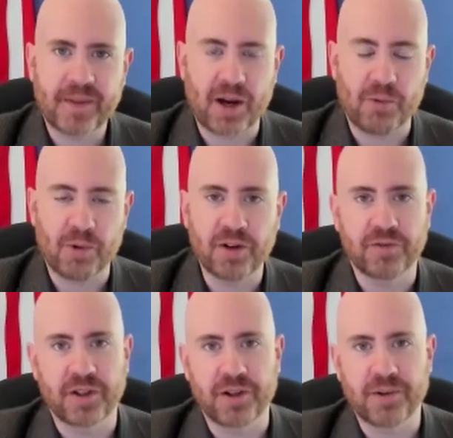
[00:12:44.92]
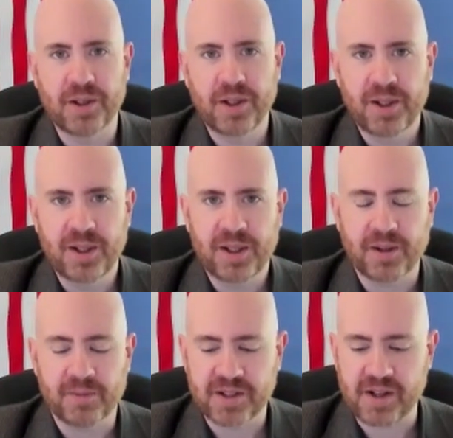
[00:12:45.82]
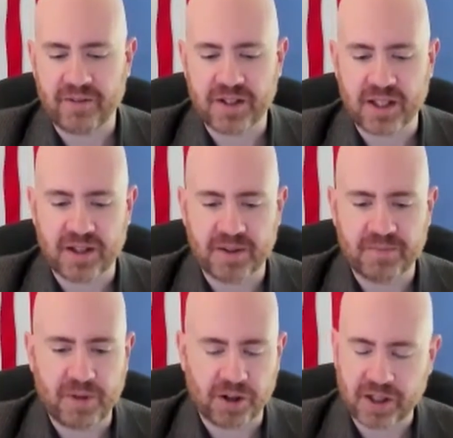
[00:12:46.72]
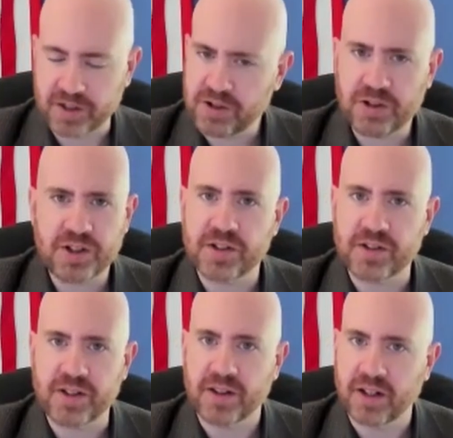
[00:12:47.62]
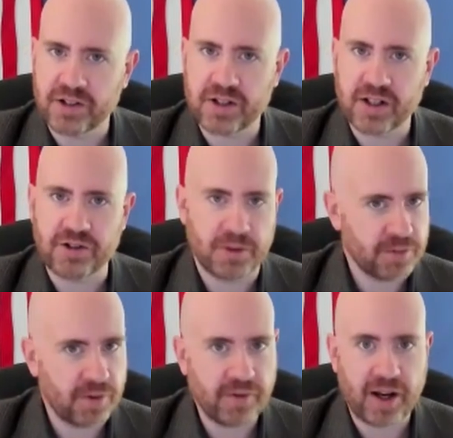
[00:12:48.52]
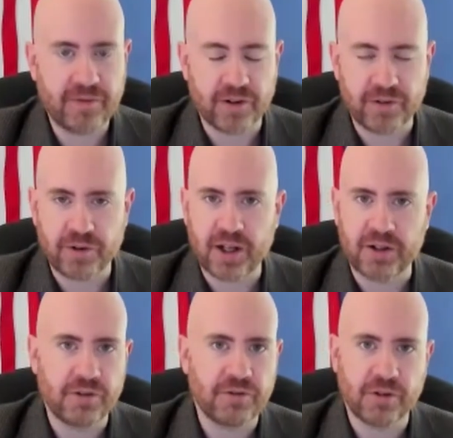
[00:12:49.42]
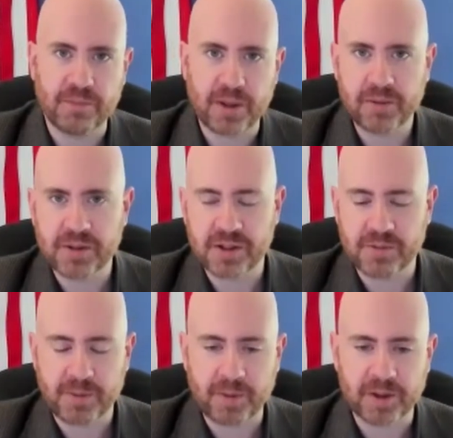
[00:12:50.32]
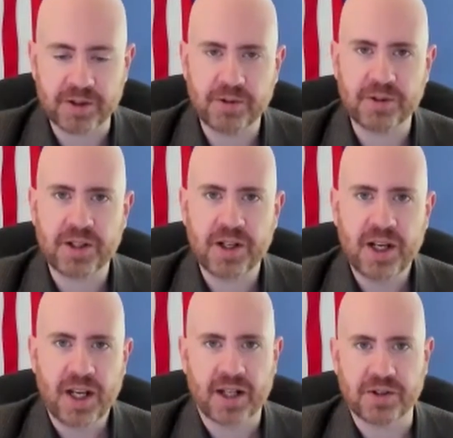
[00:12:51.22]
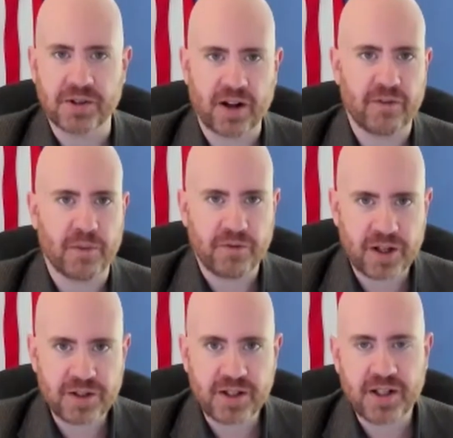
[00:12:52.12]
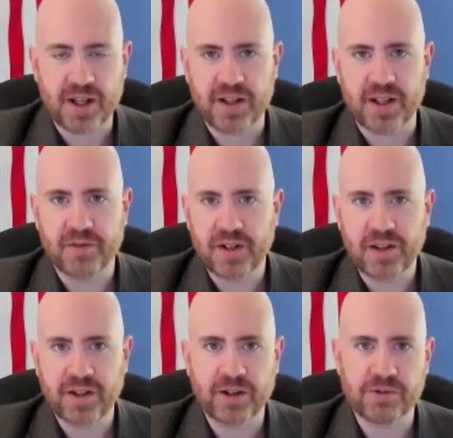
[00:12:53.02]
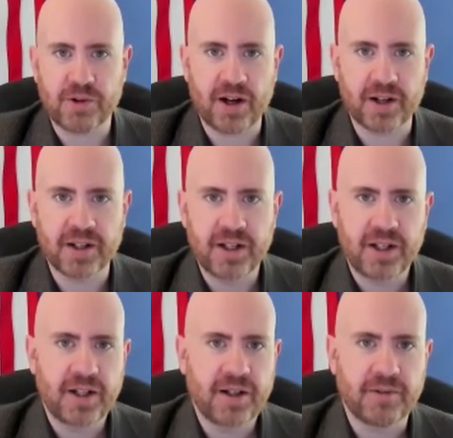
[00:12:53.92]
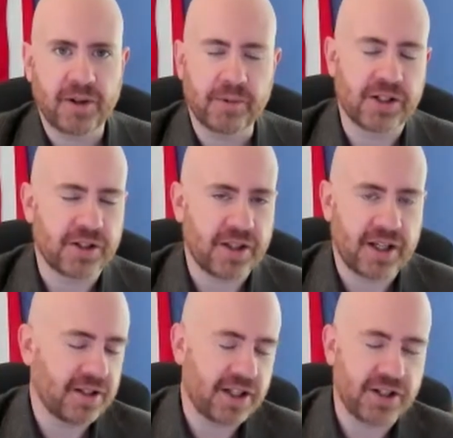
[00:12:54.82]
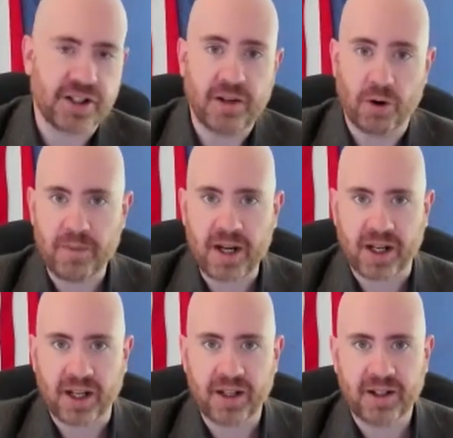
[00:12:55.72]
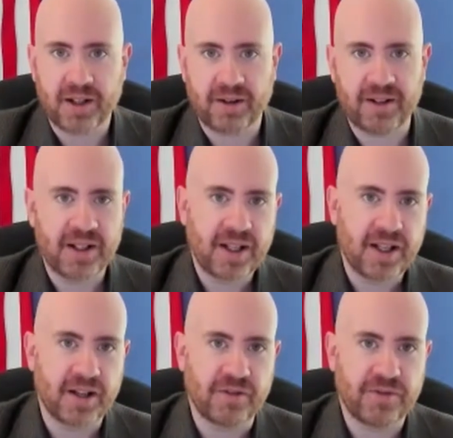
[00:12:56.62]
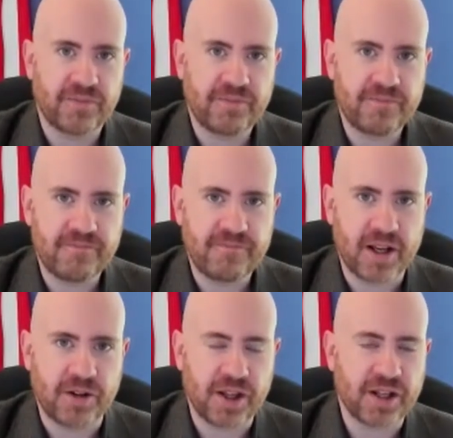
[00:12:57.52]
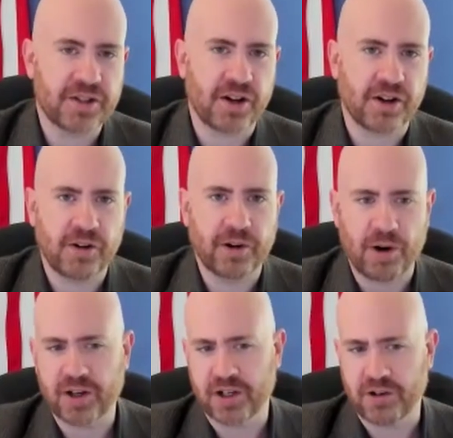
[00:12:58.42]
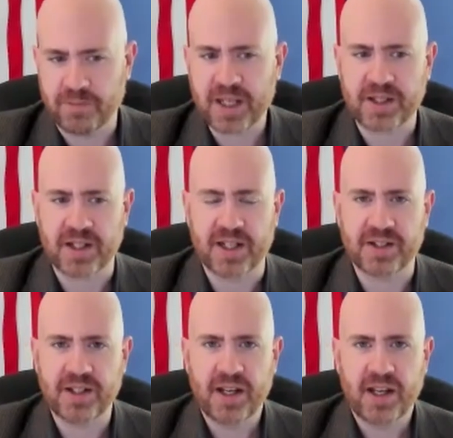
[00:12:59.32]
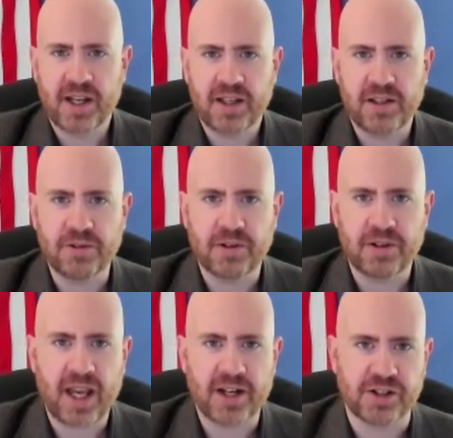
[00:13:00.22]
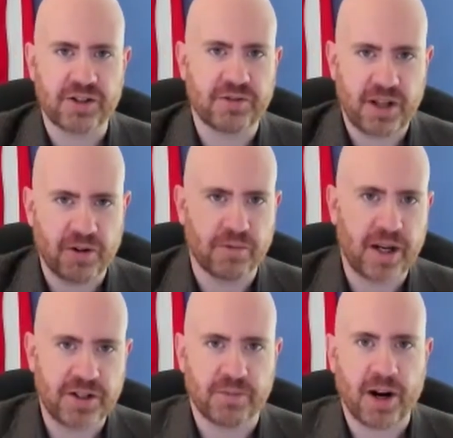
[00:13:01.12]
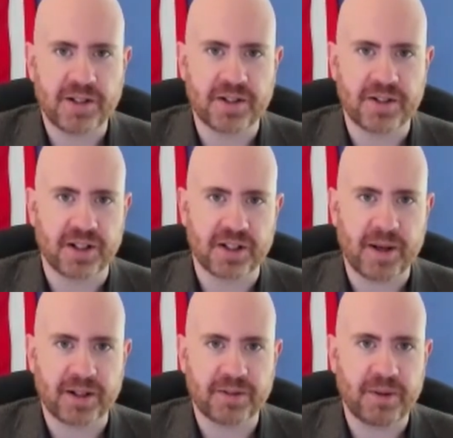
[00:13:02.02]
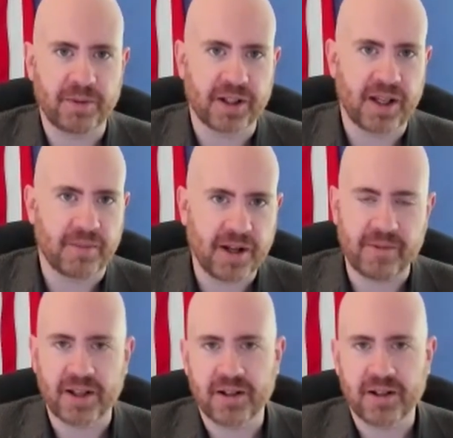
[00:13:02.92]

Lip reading: worldview. Because obviously our Constitution says that the legislature must provide for a free and uniform system of public schools, and so the government funds it. And then if anything goes wrong, well, they just need more money. I mean, if things start going wrong in your business, you can't just raise your prices and expect people to keep coming.